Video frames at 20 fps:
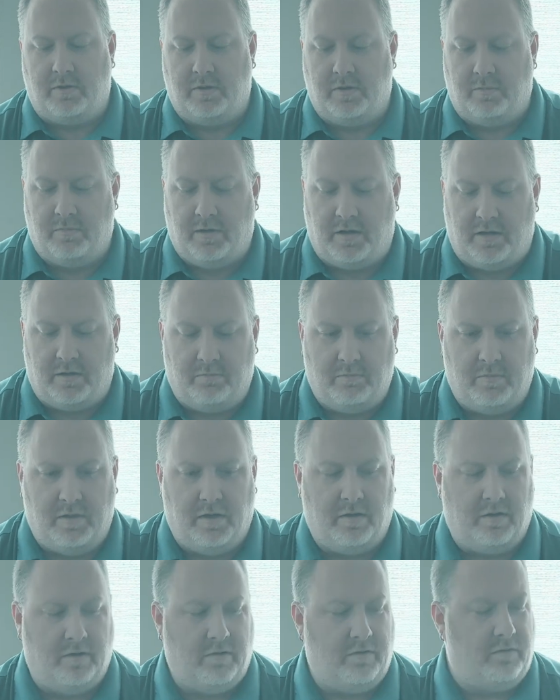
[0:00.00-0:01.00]
about a
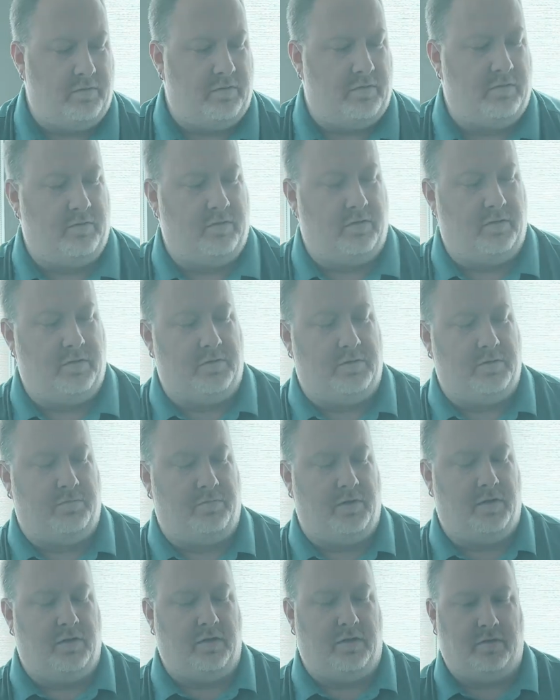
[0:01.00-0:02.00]
minute,
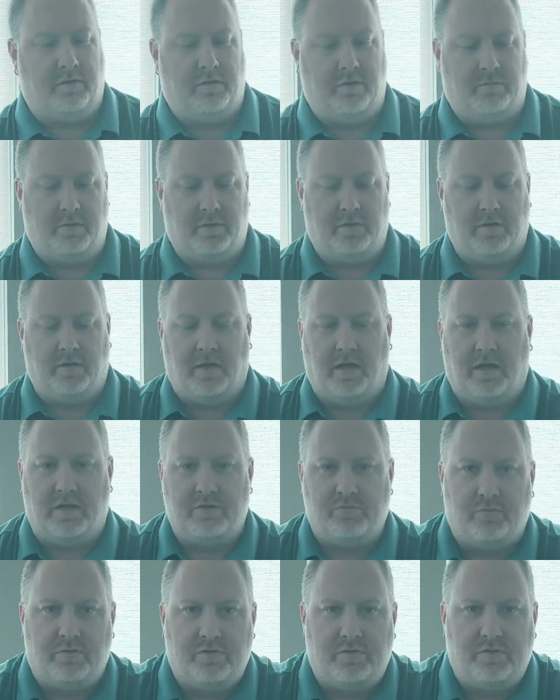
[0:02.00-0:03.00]
depending. I mean, the
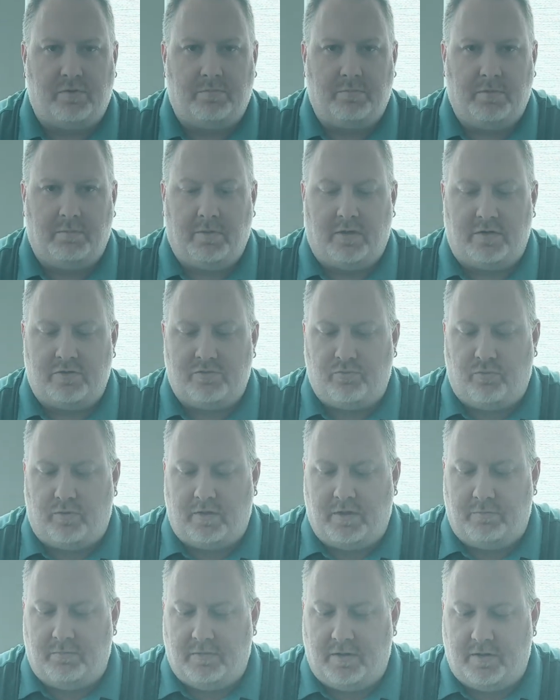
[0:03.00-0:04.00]
last one took me about
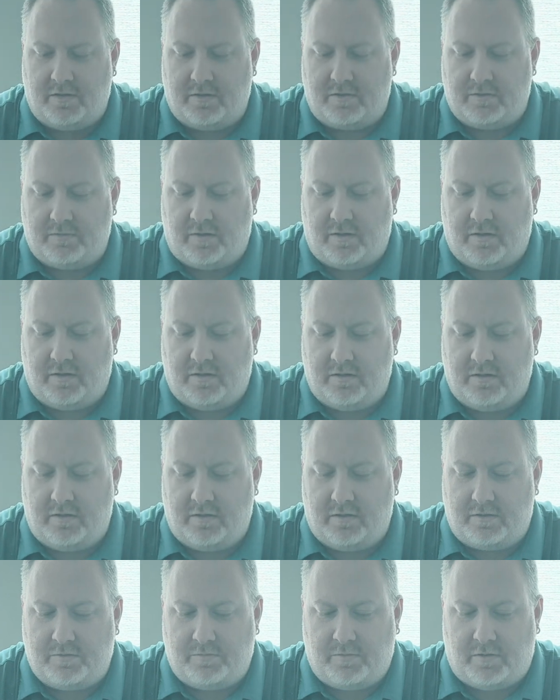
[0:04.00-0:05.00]
20 minutes, and I didn't
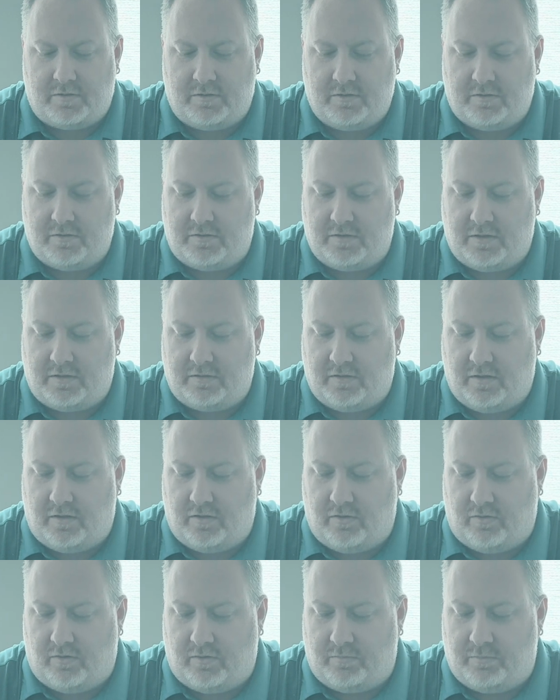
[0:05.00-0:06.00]
expect it to take that
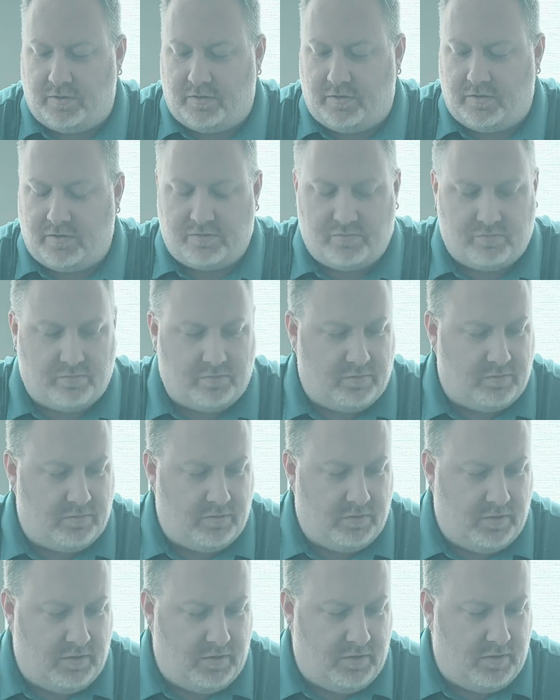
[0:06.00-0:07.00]
long. But this one,
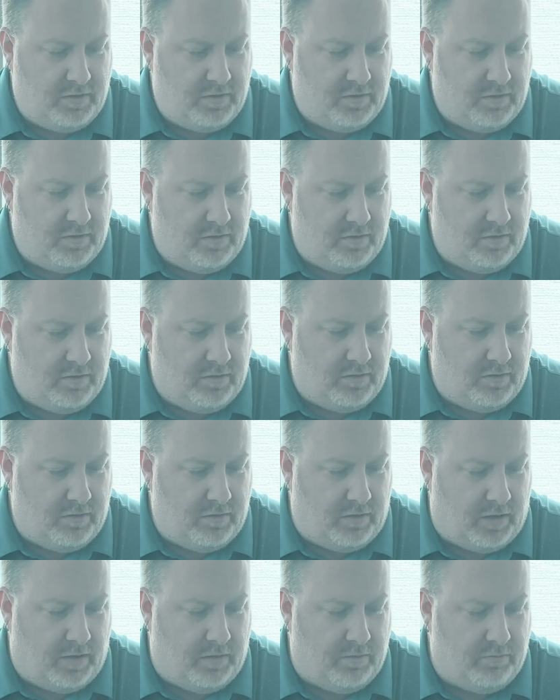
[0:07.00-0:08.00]

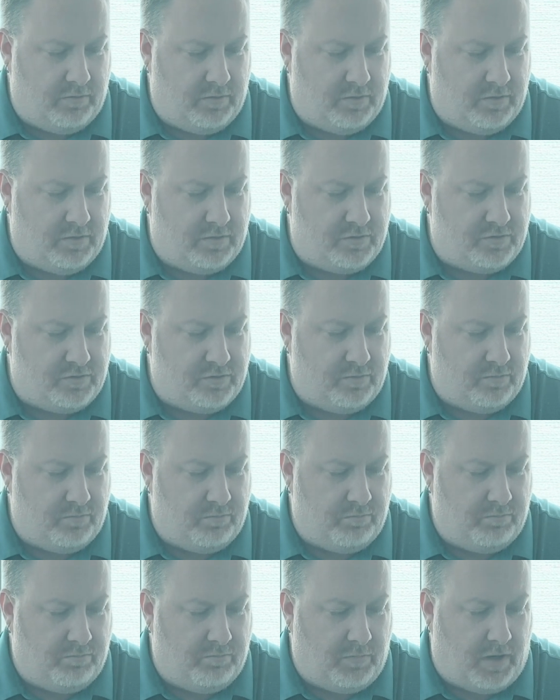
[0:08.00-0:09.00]
I would
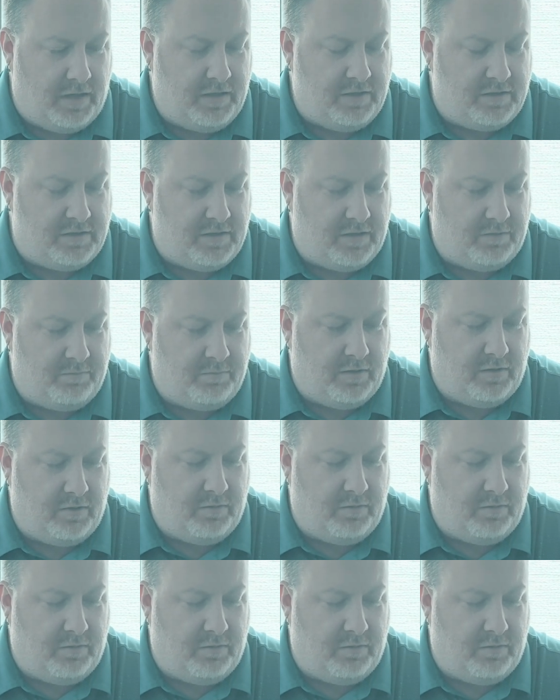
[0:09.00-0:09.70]
assume, might take me a little